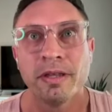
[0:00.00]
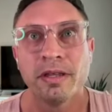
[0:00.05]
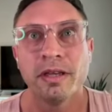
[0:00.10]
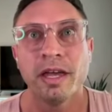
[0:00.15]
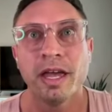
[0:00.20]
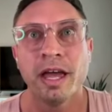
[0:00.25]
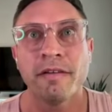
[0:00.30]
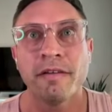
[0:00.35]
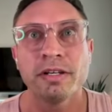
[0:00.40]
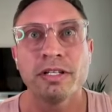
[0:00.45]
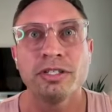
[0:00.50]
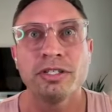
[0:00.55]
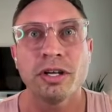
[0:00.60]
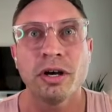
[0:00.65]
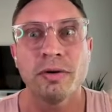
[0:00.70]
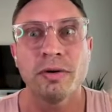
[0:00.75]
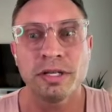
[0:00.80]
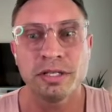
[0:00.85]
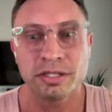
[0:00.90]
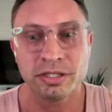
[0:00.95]
every
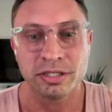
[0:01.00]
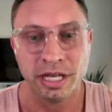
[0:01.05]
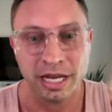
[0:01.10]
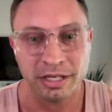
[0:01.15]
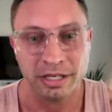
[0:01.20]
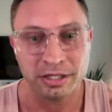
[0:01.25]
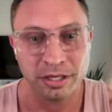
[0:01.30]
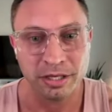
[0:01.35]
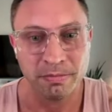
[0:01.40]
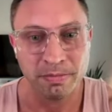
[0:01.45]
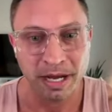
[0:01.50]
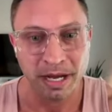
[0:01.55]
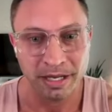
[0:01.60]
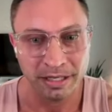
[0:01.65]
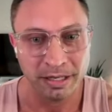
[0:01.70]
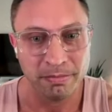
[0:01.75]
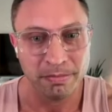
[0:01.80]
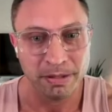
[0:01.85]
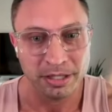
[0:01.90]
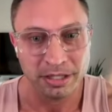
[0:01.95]
show is sanctioned by the
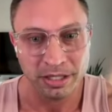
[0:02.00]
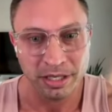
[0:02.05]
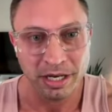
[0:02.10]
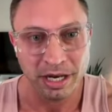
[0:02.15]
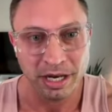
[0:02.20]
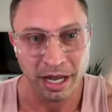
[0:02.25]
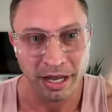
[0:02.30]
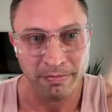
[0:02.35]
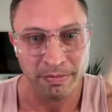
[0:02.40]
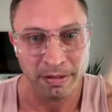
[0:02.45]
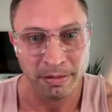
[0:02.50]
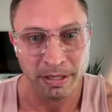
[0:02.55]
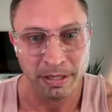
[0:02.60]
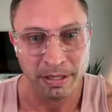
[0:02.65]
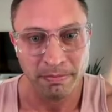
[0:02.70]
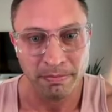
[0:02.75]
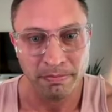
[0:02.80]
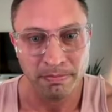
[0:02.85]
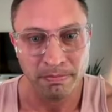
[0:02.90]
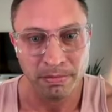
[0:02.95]
NPC and
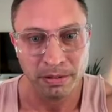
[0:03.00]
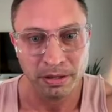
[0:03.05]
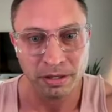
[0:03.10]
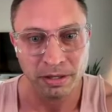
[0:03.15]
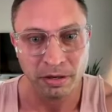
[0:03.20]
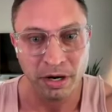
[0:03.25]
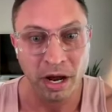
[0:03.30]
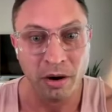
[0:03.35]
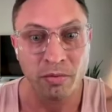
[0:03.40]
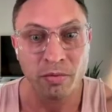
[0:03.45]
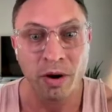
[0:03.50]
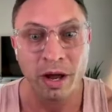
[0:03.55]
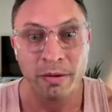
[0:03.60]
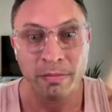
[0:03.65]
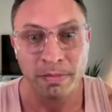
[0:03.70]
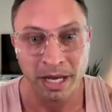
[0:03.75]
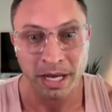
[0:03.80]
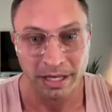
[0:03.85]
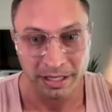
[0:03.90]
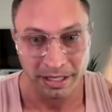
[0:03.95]
IFBB, but they're not run
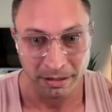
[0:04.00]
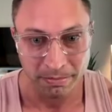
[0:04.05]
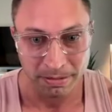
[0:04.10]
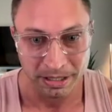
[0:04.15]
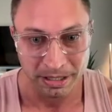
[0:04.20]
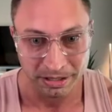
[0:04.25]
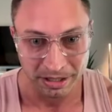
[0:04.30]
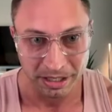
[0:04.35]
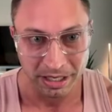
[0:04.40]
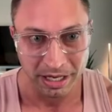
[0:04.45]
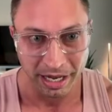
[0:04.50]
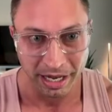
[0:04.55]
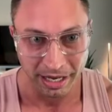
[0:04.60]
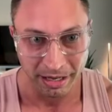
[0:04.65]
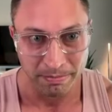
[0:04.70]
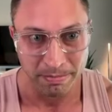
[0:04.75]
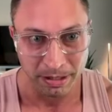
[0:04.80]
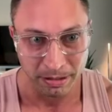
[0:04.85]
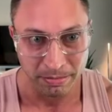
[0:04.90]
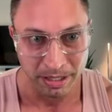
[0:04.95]
by the NPC
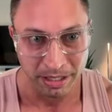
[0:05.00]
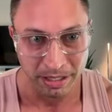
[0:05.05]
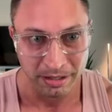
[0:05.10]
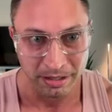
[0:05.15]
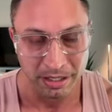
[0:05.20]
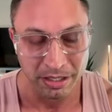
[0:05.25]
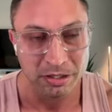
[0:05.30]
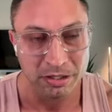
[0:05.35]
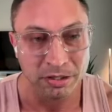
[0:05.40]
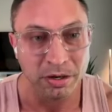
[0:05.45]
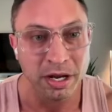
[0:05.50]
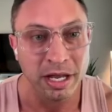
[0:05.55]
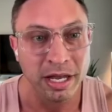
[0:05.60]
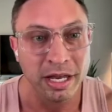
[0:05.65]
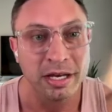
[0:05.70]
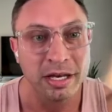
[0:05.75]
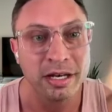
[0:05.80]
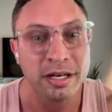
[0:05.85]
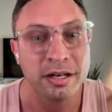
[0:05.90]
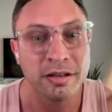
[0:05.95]
IFBB. These are
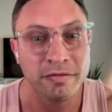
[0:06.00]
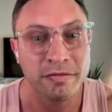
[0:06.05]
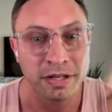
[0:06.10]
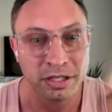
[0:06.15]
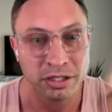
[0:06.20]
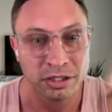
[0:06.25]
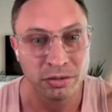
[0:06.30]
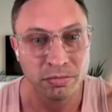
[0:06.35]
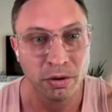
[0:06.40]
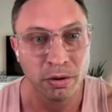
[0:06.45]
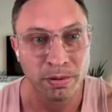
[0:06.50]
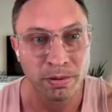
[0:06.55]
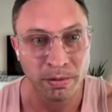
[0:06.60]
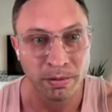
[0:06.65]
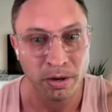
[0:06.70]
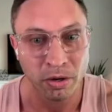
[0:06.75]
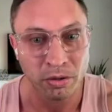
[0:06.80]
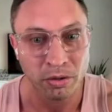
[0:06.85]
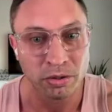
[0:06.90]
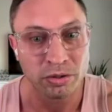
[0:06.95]
individual
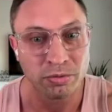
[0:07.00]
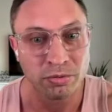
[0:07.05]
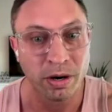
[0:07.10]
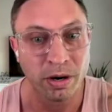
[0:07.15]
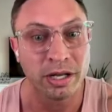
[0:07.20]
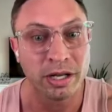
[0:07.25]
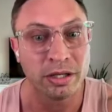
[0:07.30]
promoters running